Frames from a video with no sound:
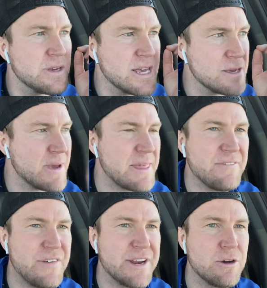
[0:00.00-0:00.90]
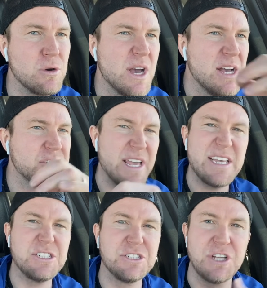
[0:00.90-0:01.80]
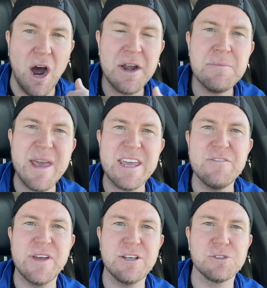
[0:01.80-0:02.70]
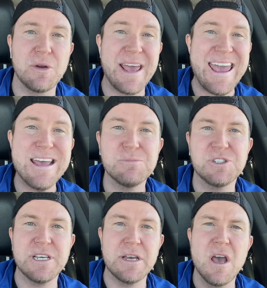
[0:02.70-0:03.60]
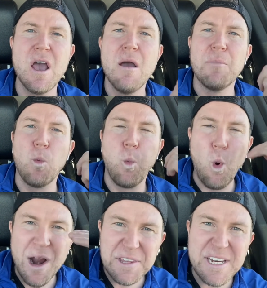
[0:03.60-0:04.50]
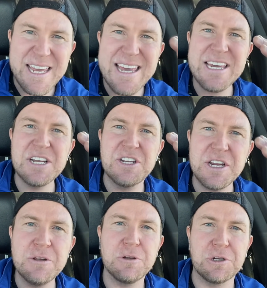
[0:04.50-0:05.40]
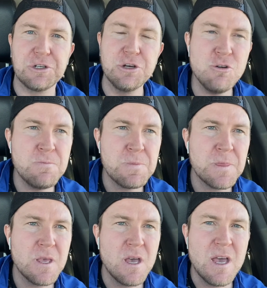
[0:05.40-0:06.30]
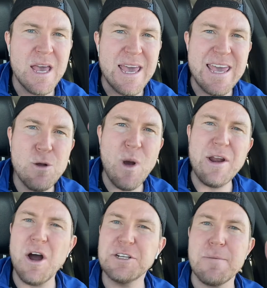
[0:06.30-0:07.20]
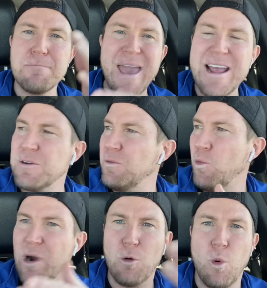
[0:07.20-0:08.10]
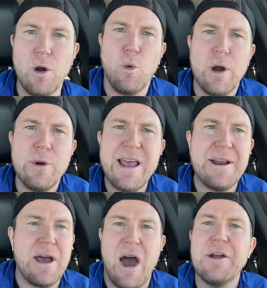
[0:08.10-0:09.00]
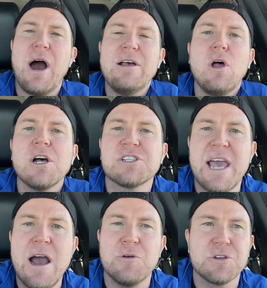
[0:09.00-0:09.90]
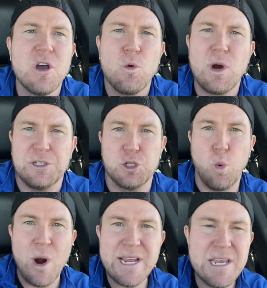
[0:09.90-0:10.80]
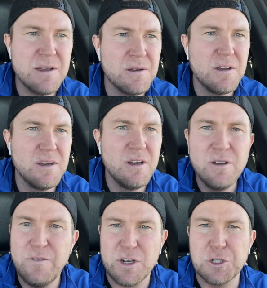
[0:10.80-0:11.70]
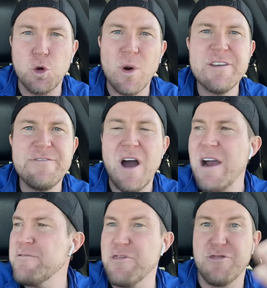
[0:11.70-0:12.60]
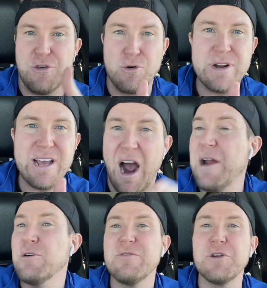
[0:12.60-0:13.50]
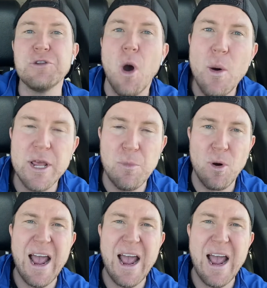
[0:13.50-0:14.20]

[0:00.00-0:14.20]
He made that video saying he's done making videos on AMC. But what did he continue to do? He went on to make what what what are we at now? I don't I lost count. We're at 20 fucking 25, 30, I don't even know anymore.